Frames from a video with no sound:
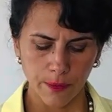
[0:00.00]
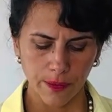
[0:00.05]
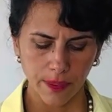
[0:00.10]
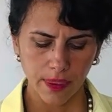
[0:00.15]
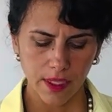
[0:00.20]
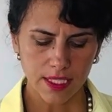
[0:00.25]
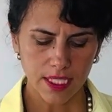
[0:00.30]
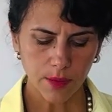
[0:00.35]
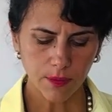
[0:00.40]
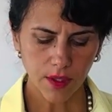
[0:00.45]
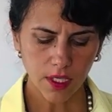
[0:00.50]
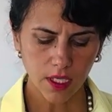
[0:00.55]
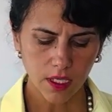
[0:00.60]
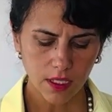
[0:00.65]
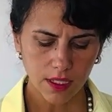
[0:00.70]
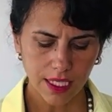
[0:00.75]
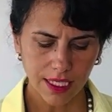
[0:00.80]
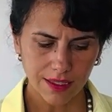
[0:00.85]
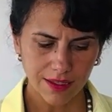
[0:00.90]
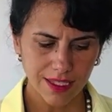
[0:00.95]
something here
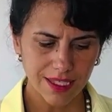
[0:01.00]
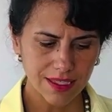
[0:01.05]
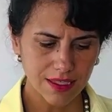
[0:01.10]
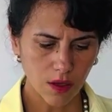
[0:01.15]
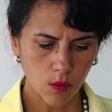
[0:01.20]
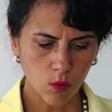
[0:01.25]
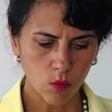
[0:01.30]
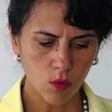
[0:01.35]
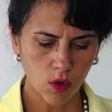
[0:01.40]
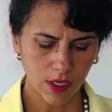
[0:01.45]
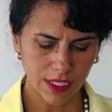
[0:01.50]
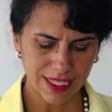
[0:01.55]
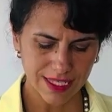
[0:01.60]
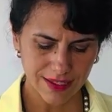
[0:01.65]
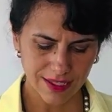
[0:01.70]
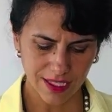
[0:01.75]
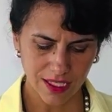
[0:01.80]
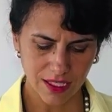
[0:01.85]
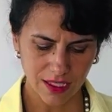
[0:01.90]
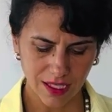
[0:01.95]
that someone is
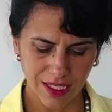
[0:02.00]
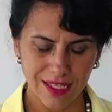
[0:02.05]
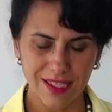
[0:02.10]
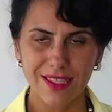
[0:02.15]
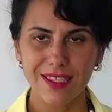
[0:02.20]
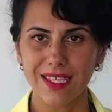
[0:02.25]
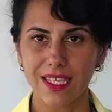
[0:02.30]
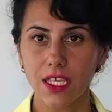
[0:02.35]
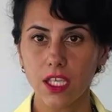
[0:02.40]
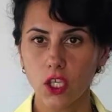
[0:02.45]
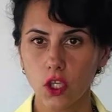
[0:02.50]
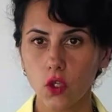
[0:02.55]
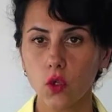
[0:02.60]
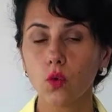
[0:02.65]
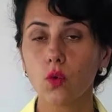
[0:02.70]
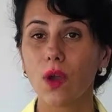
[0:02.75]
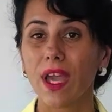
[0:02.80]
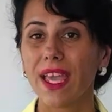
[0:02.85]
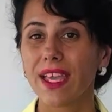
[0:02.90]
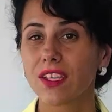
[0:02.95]
see, is seeing
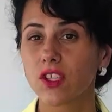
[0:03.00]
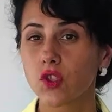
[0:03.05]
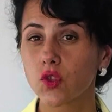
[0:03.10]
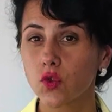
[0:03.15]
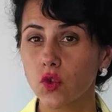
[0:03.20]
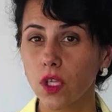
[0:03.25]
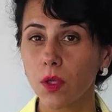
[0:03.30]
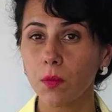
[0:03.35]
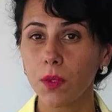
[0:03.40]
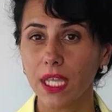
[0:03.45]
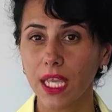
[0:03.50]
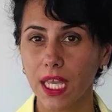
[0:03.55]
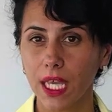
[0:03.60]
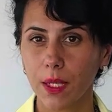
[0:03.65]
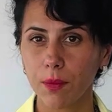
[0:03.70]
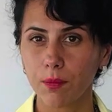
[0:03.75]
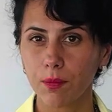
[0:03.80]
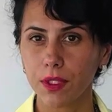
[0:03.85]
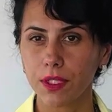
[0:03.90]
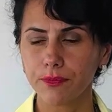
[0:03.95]
you extremely
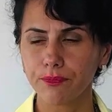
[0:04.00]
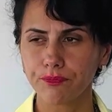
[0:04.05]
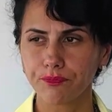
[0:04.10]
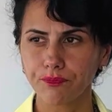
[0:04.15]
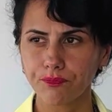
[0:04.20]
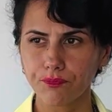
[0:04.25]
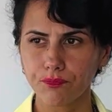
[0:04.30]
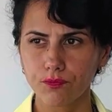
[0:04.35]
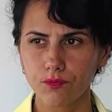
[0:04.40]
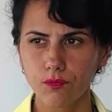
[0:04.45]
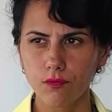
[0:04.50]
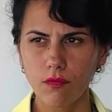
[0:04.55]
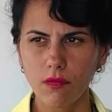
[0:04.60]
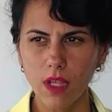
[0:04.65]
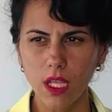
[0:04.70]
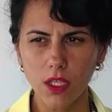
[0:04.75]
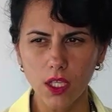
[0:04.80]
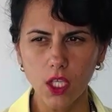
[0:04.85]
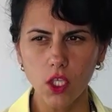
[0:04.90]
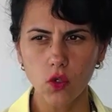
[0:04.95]
happy
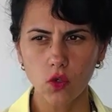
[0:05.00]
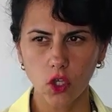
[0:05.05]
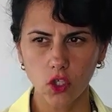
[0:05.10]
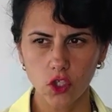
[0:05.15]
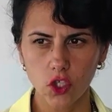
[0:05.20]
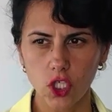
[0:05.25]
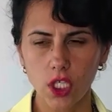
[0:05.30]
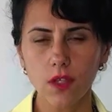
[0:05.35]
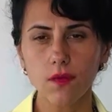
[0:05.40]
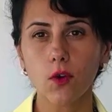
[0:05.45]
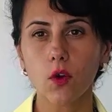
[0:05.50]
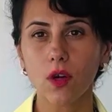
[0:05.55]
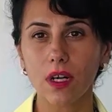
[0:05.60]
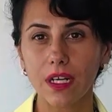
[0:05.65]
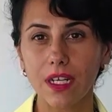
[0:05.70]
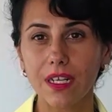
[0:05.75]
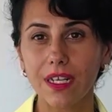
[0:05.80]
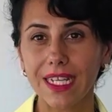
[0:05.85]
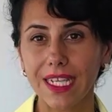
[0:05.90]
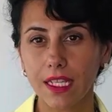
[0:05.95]
that you achieve or
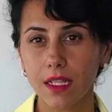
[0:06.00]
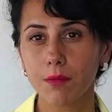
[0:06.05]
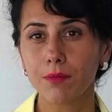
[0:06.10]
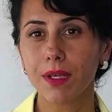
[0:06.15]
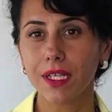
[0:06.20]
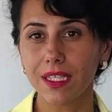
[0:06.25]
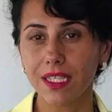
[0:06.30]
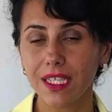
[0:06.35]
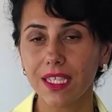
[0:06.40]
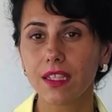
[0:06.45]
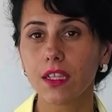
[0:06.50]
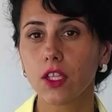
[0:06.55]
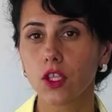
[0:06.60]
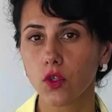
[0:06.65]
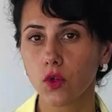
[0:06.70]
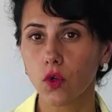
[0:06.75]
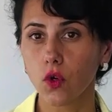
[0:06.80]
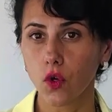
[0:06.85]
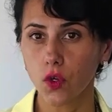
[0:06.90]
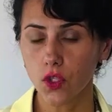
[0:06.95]
little by little you're
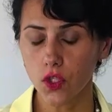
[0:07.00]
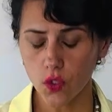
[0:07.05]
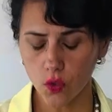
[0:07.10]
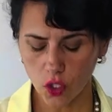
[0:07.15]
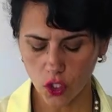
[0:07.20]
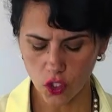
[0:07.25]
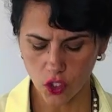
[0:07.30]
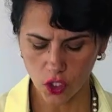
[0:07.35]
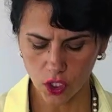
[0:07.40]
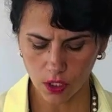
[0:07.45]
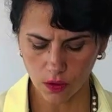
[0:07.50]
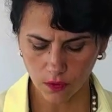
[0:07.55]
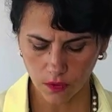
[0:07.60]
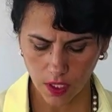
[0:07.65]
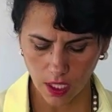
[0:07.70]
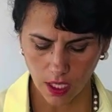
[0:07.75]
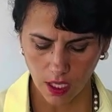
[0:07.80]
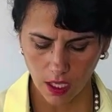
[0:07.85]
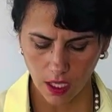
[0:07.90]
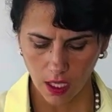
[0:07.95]
going to achieve
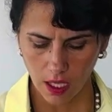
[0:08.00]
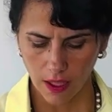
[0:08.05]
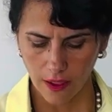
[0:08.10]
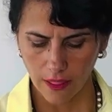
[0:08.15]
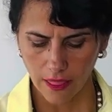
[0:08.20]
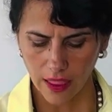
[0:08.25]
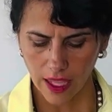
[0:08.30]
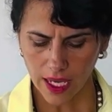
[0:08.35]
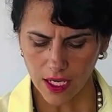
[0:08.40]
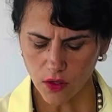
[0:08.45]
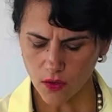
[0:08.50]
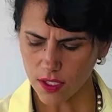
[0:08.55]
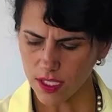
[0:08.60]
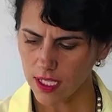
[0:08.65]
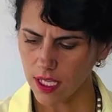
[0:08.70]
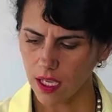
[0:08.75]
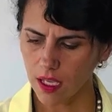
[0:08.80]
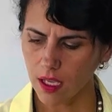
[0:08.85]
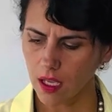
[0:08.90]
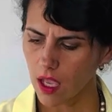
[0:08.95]
and you're
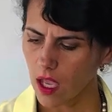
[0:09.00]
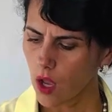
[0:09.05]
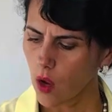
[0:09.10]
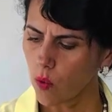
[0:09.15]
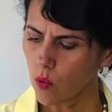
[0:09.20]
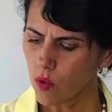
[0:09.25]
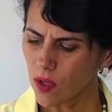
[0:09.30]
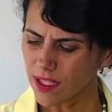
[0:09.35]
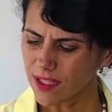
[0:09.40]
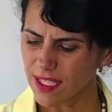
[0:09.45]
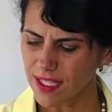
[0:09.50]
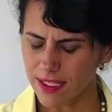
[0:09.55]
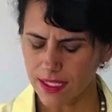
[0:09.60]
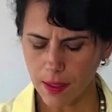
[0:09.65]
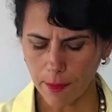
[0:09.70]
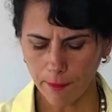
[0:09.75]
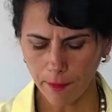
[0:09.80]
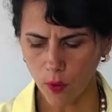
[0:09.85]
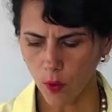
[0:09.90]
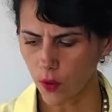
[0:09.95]
saying what is the
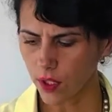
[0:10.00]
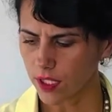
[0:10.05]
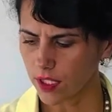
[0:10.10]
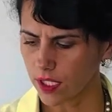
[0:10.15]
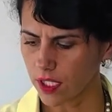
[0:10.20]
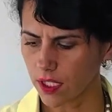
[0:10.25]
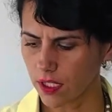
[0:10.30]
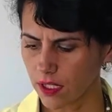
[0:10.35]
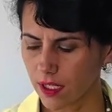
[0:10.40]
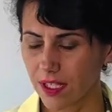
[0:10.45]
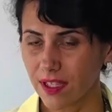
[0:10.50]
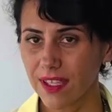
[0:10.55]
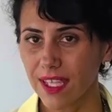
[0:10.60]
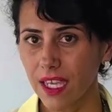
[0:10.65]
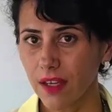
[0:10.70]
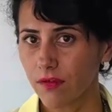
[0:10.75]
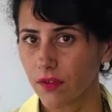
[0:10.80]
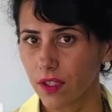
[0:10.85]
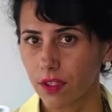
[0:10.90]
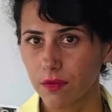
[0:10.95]
point here
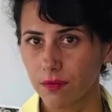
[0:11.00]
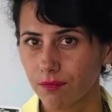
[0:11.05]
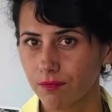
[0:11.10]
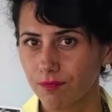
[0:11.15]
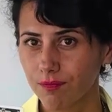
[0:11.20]
devil